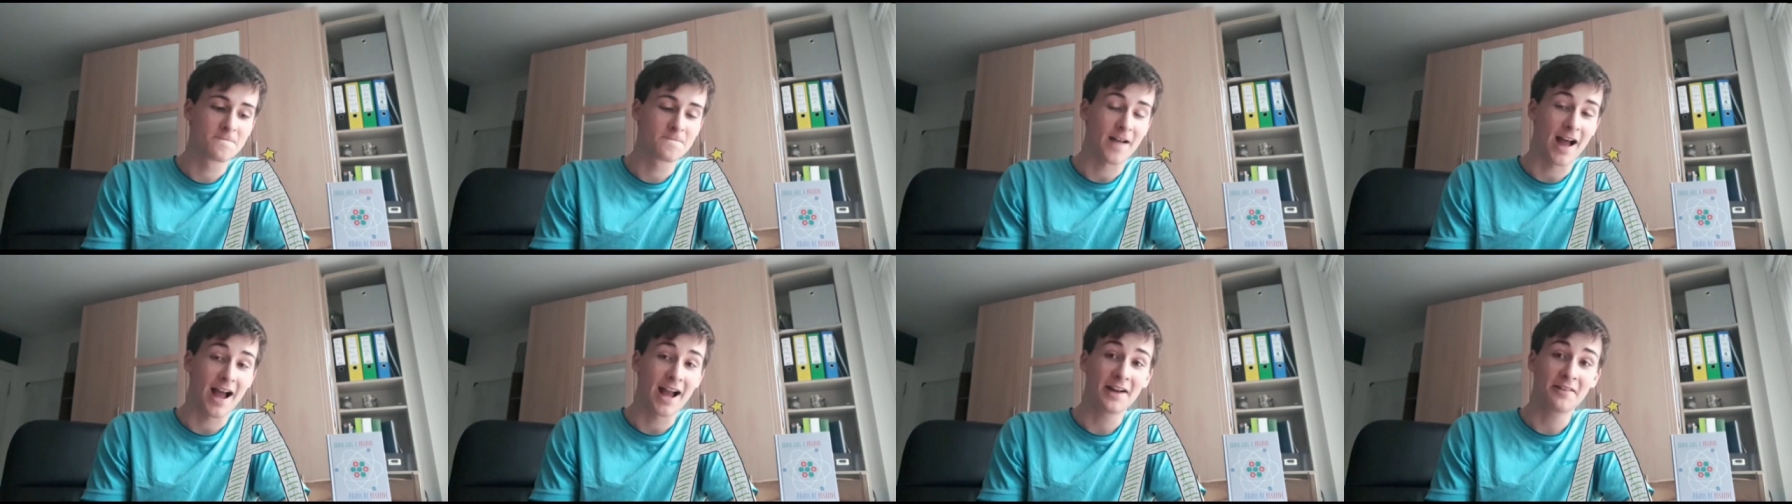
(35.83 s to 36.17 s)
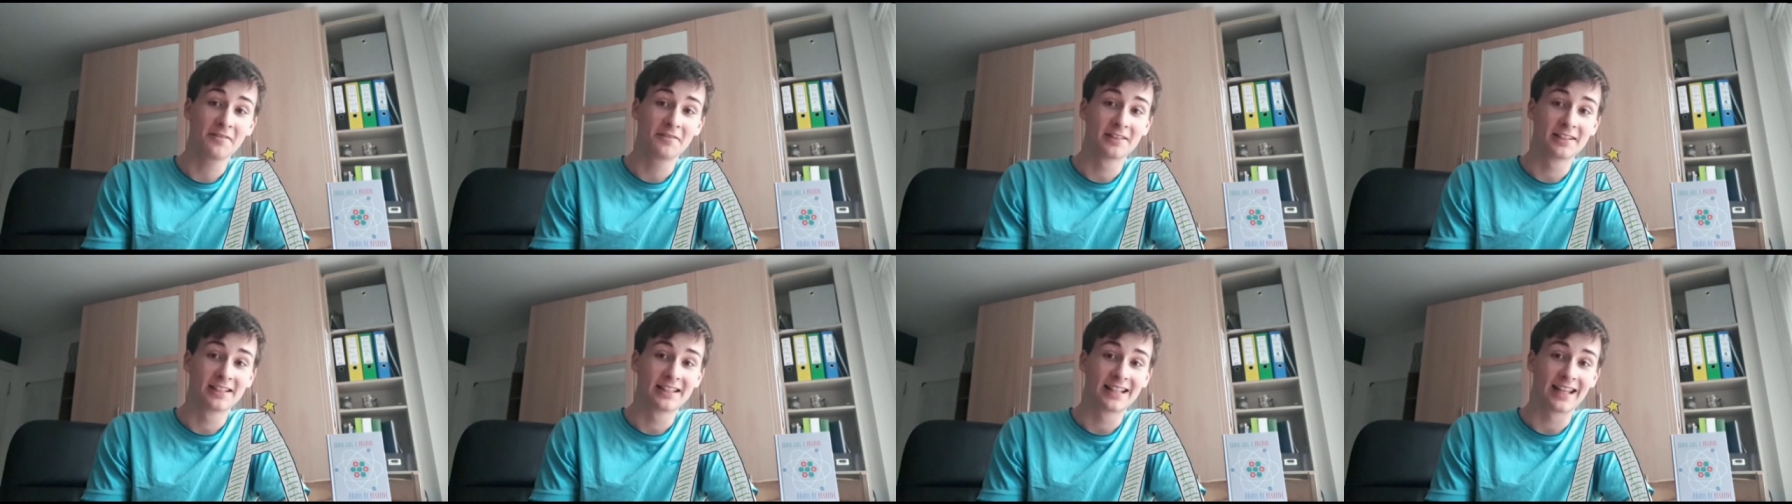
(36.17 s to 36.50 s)
I
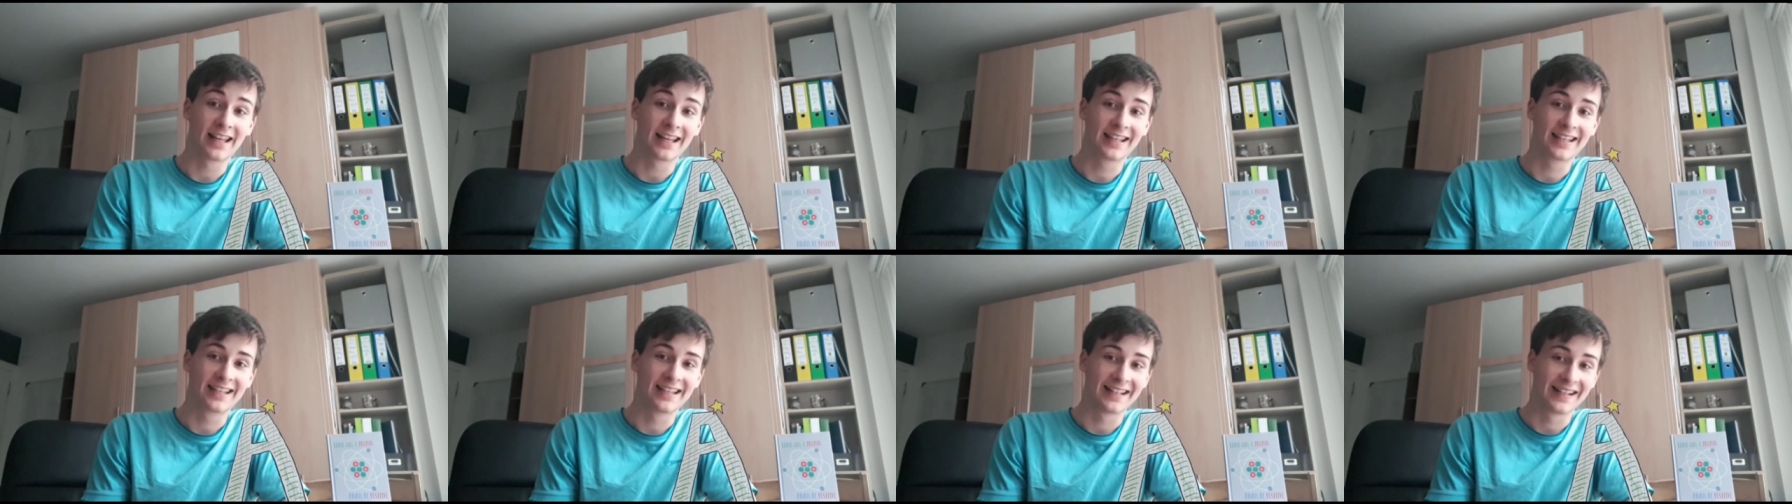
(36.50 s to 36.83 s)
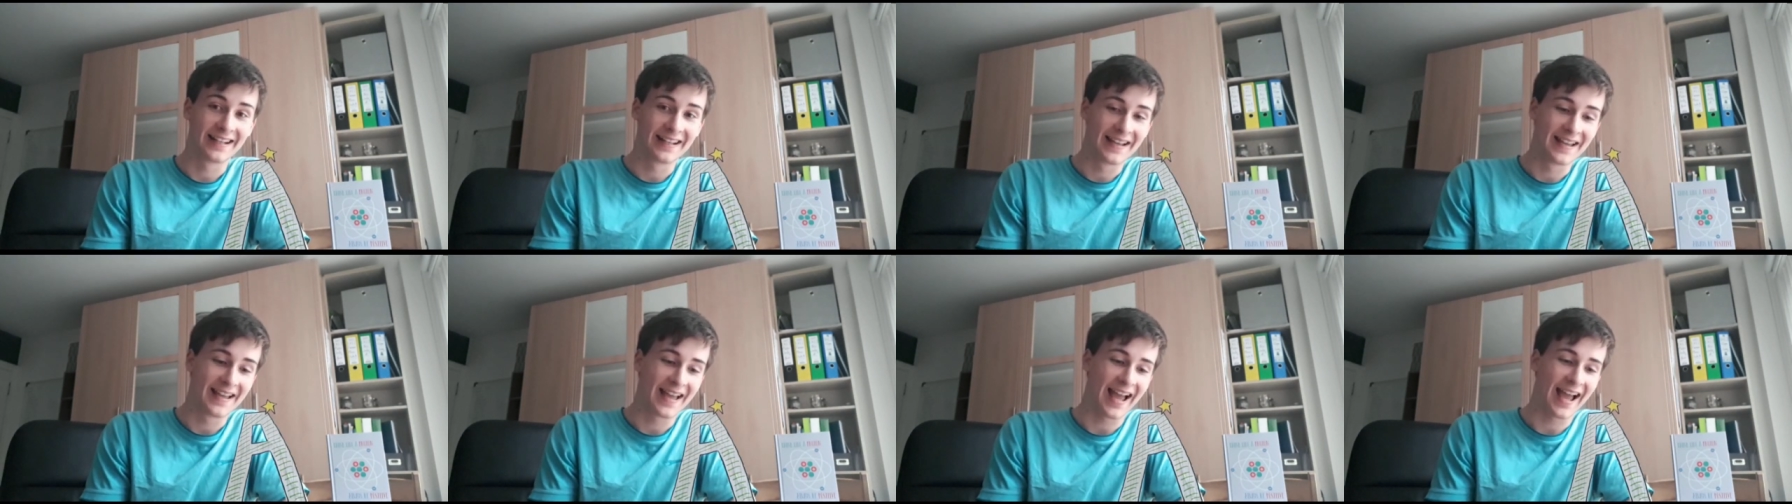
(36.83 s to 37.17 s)
really like it.
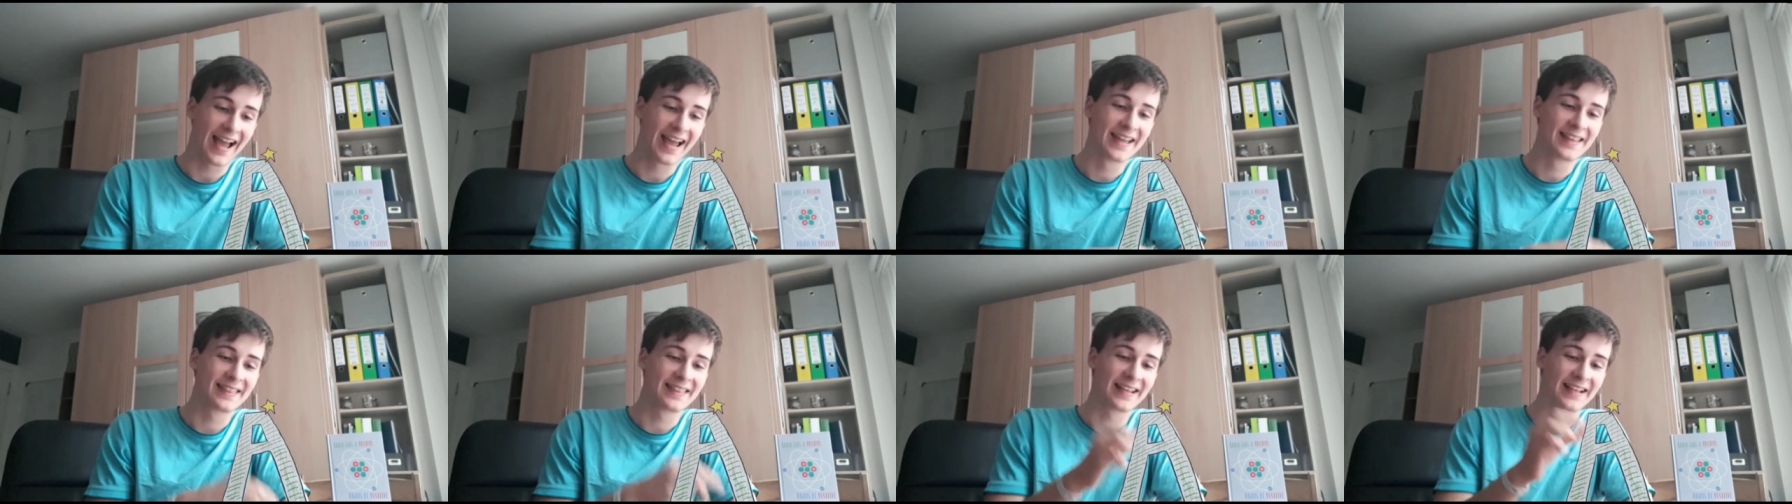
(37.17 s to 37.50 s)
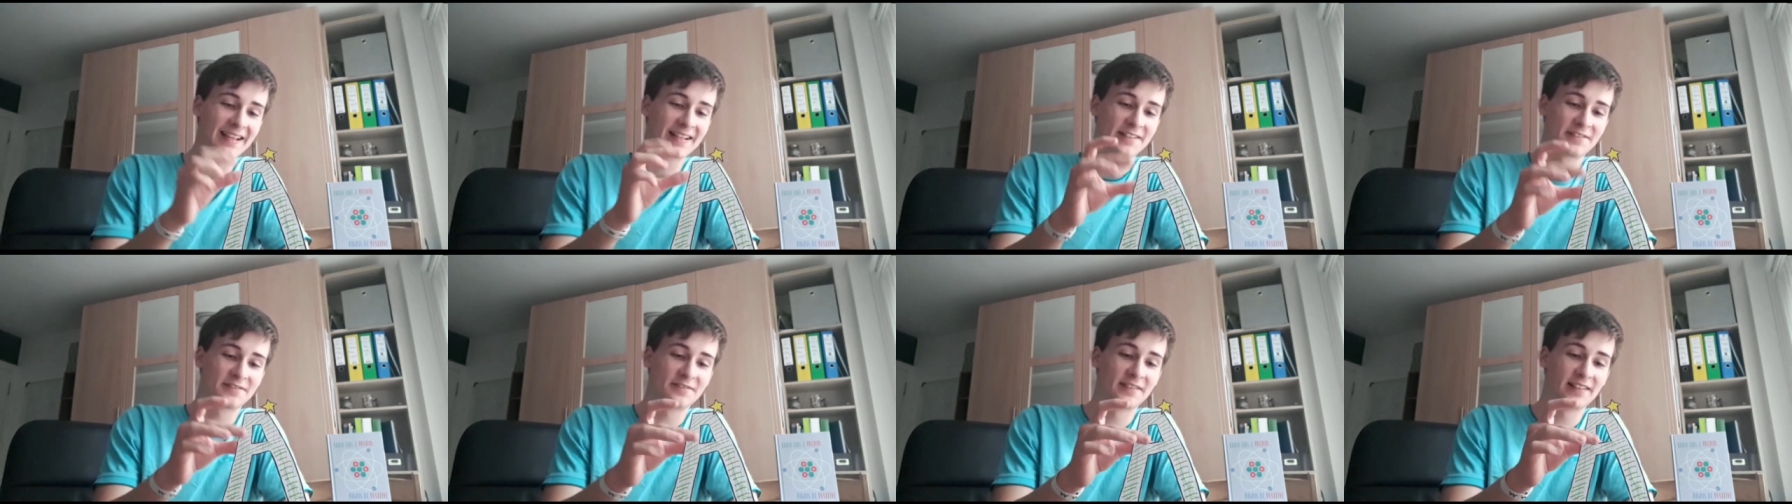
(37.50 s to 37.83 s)
I think
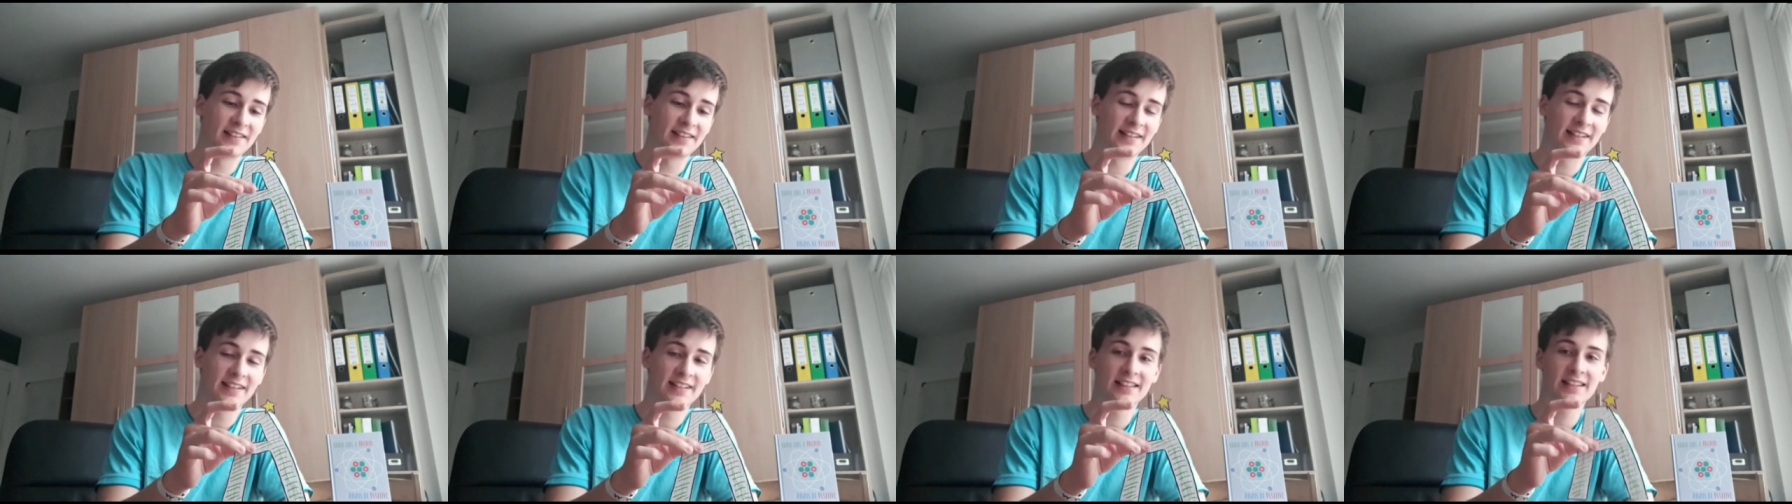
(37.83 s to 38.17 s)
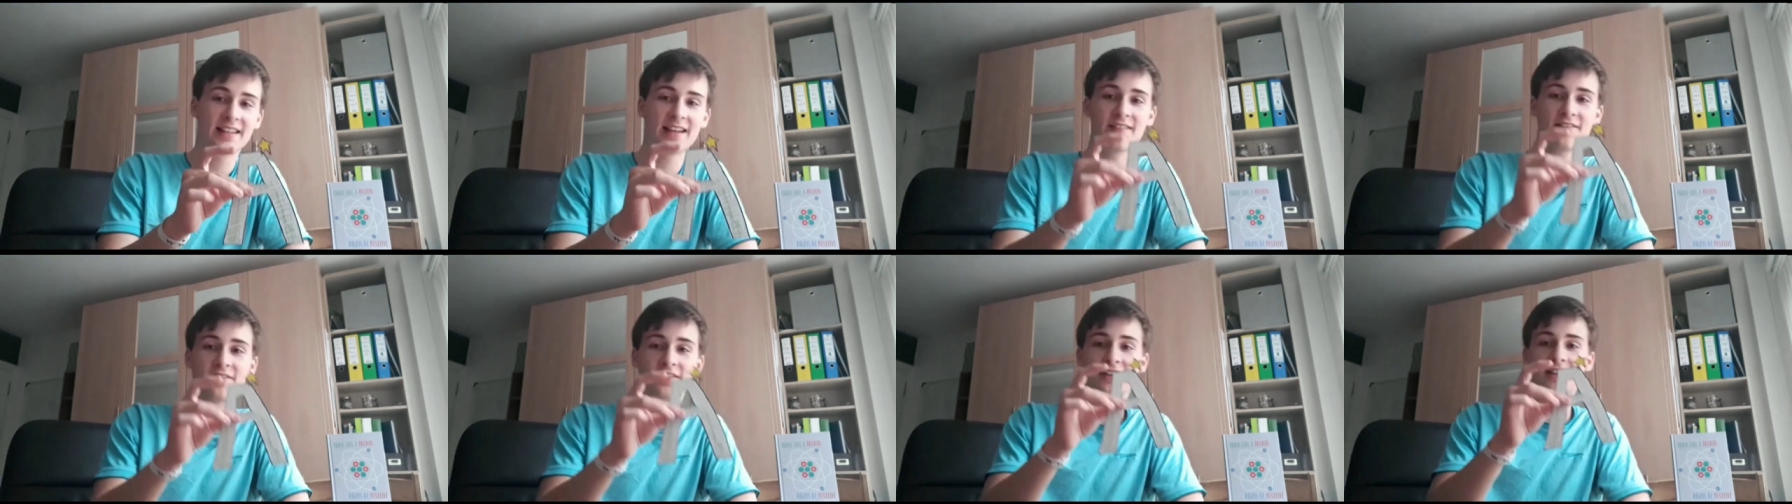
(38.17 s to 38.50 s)
it's really
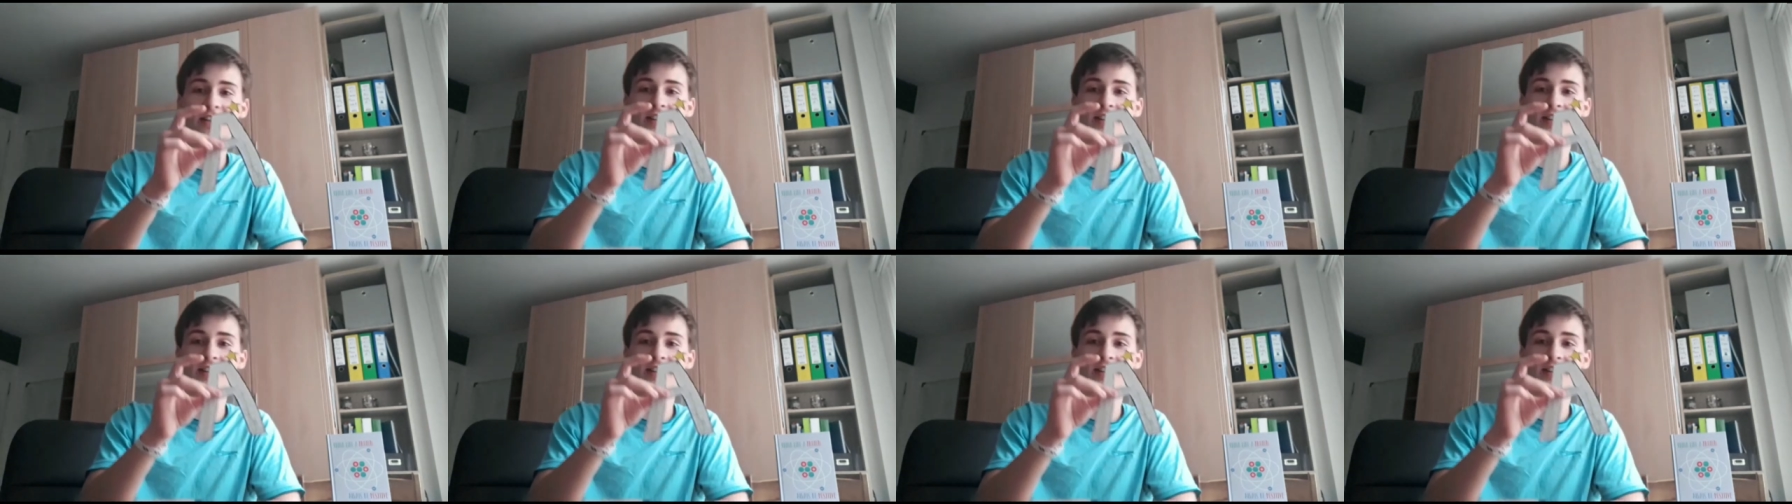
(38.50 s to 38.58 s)
clever,